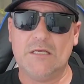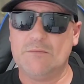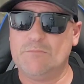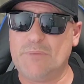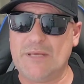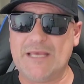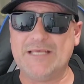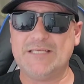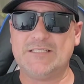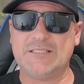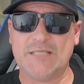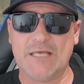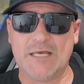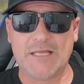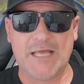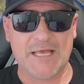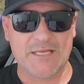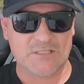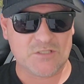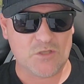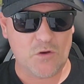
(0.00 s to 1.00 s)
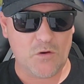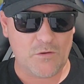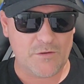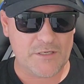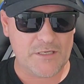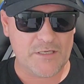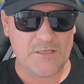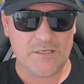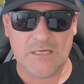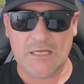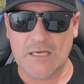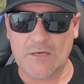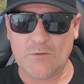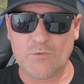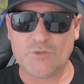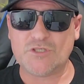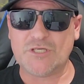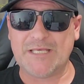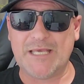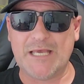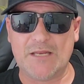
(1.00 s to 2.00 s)
piece that has gone in,
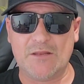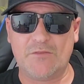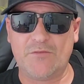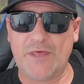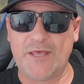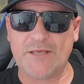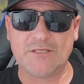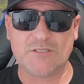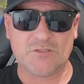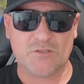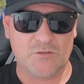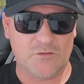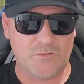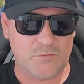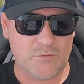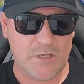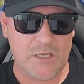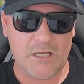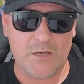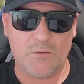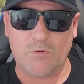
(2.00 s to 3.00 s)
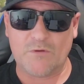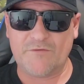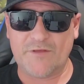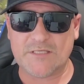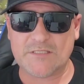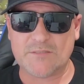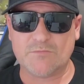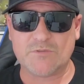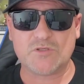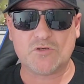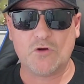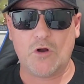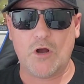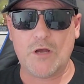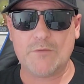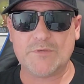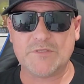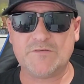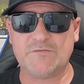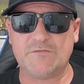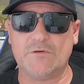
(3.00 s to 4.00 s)
which again, thanks to one of our
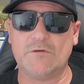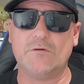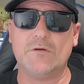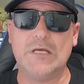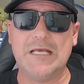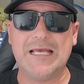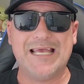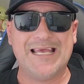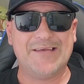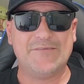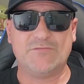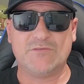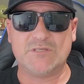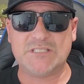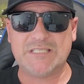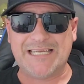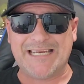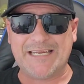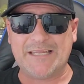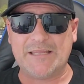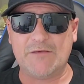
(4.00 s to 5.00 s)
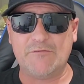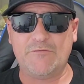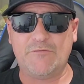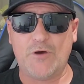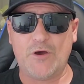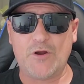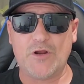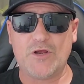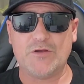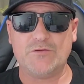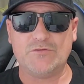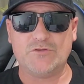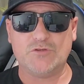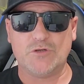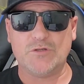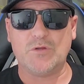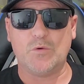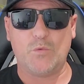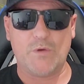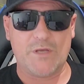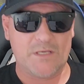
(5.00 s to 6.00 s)
subscribers for sending that photo
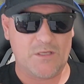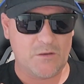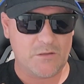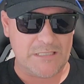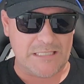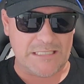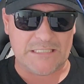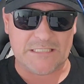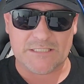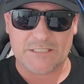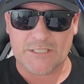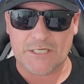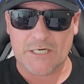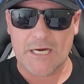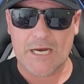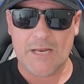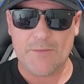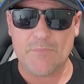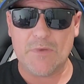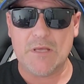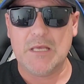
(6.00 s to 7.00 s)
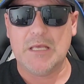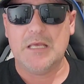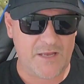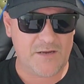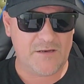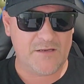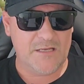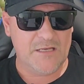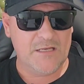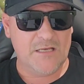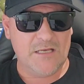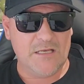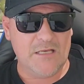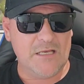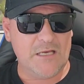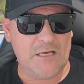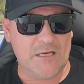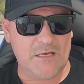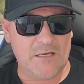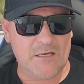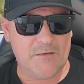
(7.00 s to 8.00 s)
during the week on Instagram.
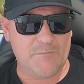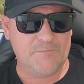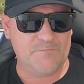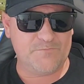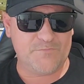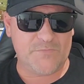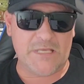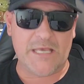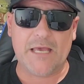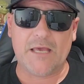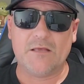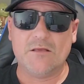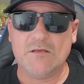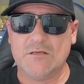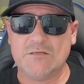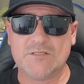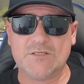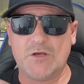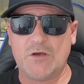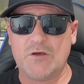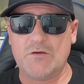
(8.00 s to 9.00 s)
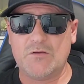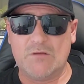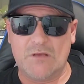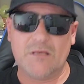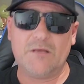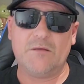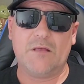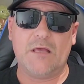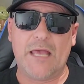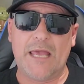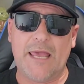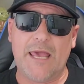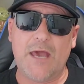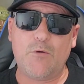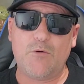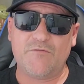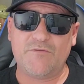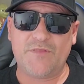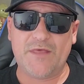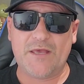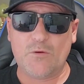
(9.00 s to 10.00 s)
Yeah, so
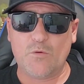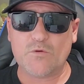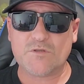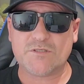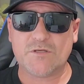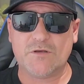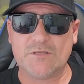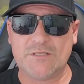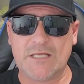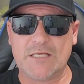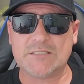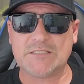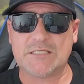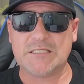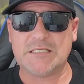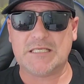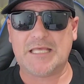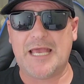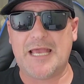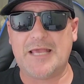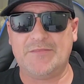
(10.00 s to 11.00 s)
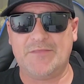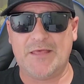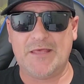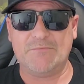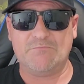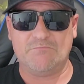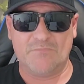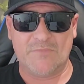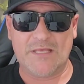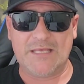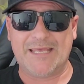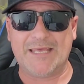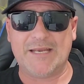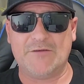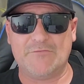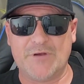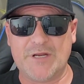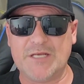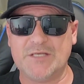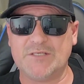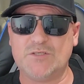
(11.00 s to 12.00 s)
however, that also does indicate that they're getting
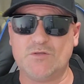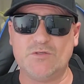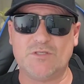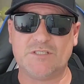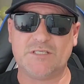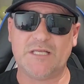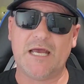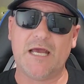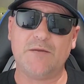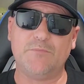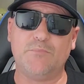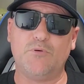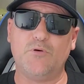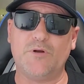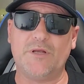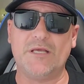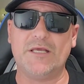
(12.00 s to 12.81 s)
ready to start putting